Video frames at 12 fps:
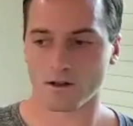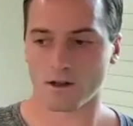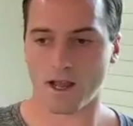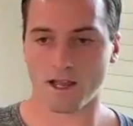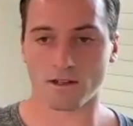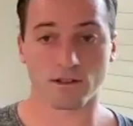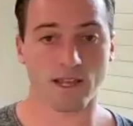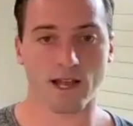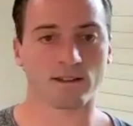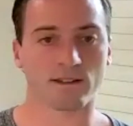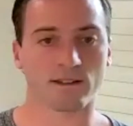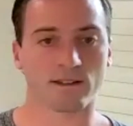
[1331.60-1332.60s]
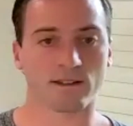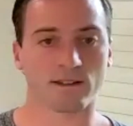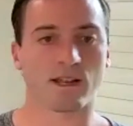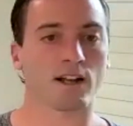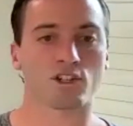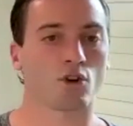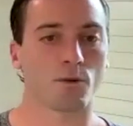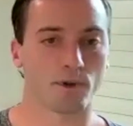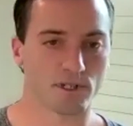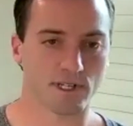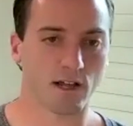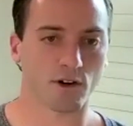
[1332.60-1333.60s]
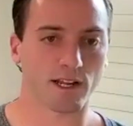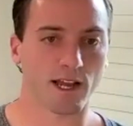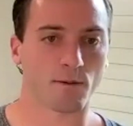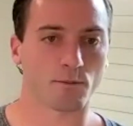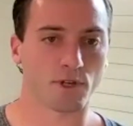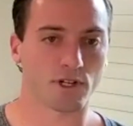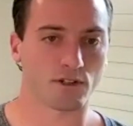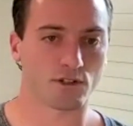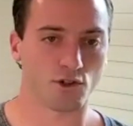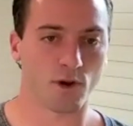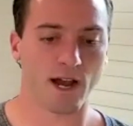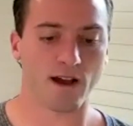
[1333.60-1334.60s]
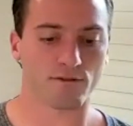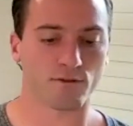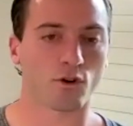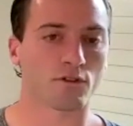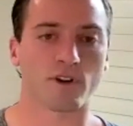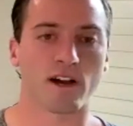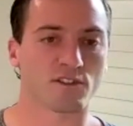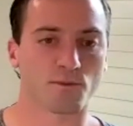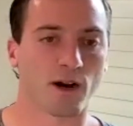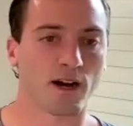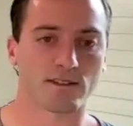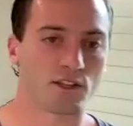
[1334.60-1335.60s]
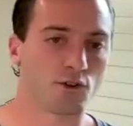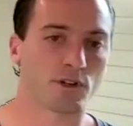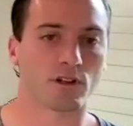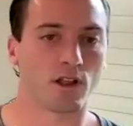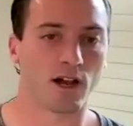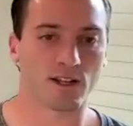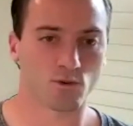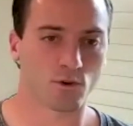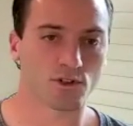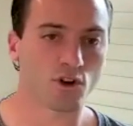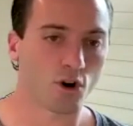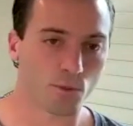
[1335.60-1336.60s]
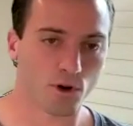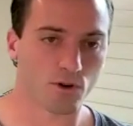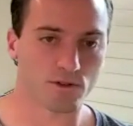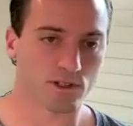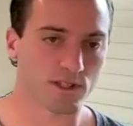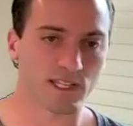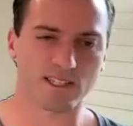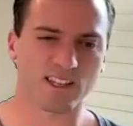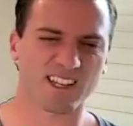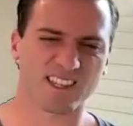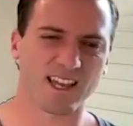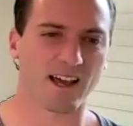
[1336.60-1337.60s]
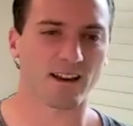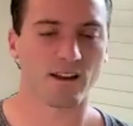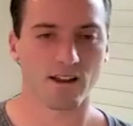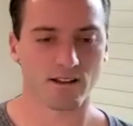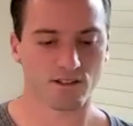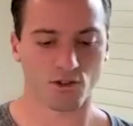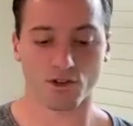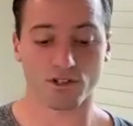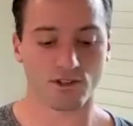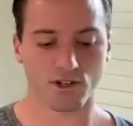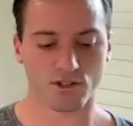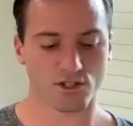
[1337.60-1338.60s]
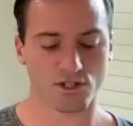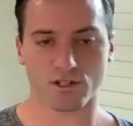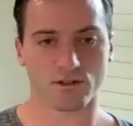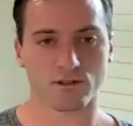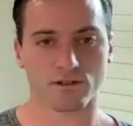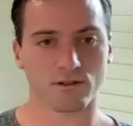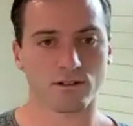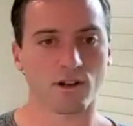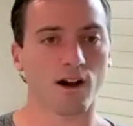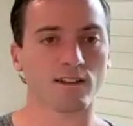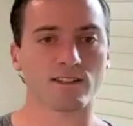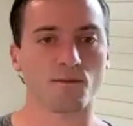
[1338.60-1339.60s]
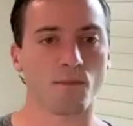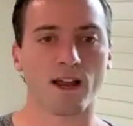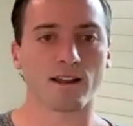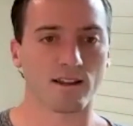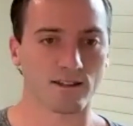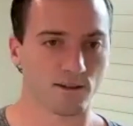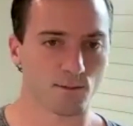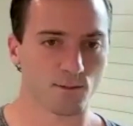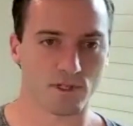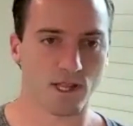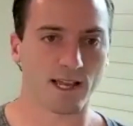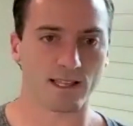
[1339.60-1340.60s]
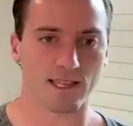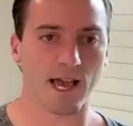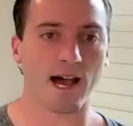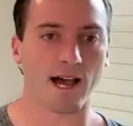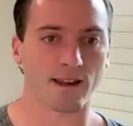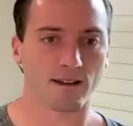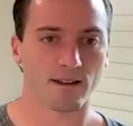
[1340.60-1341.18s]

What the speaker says: and that does not show up on the salary cap because you have 4 or 5 spots that you can allot towards homegrowns and things like that. So there's just constant mechanisms like that